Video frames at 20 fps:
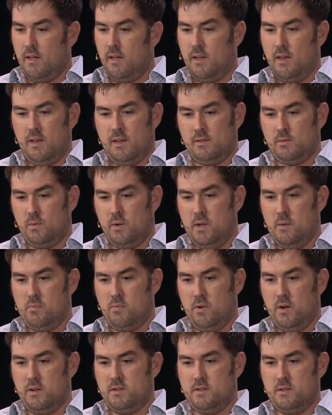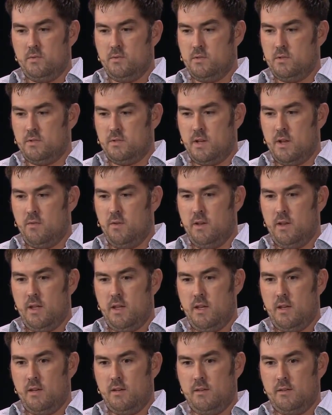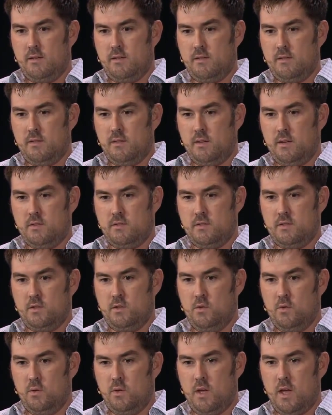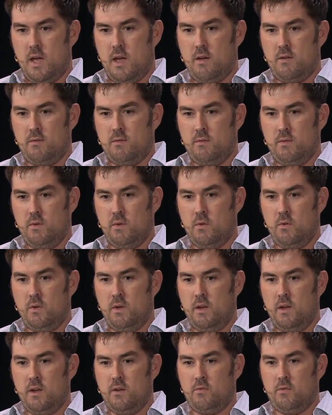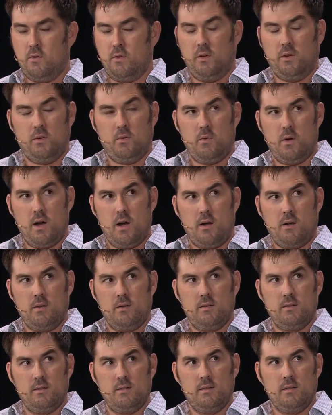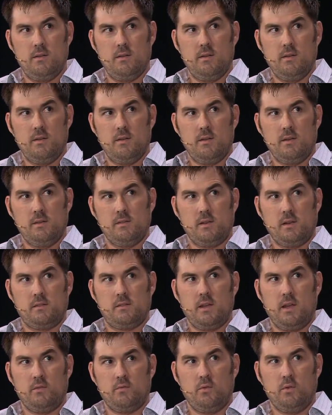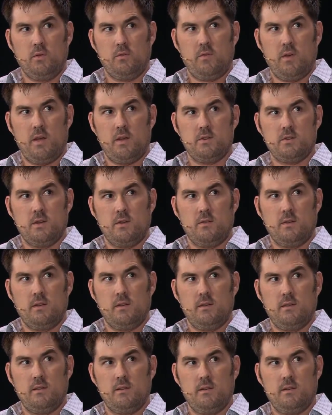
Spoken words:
And that's what he preached. He was just every day. He's like, you're only here for a little while. It's like, take full advantage of it.